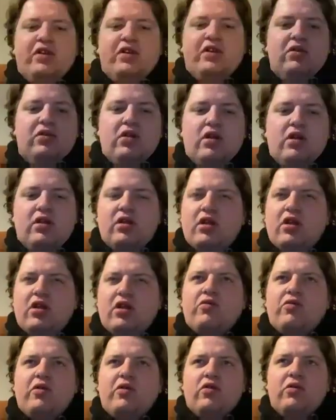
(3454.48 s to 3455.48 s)
video that the
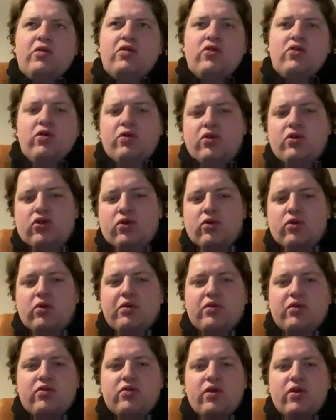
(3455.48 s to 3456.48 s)
Ospreys always do, which are
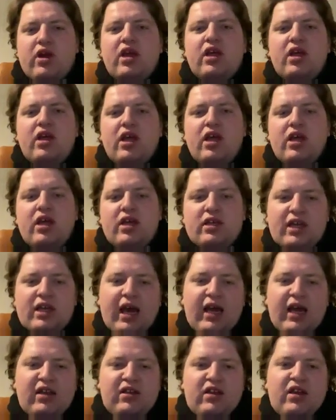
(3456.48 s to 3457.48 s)
always great,
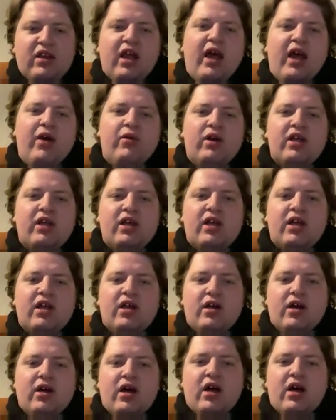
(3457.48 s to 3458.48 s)
Gatland and Howley
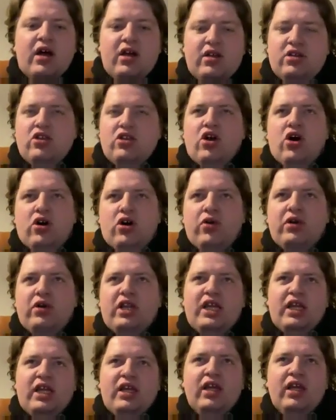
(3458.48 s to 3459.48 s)
are not
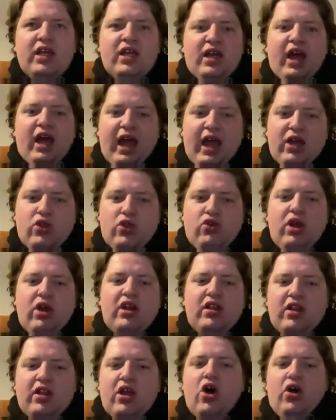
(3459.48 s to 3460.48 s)
only at
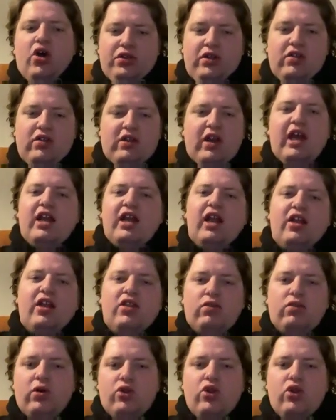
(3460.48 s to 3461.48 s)
training, they're on the
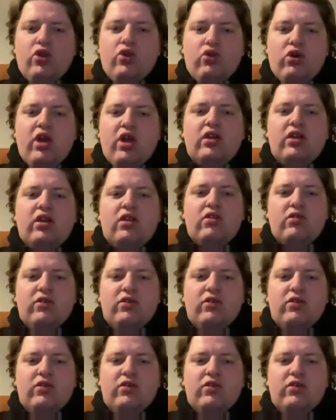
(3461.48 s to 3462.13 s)
sidelines watching training.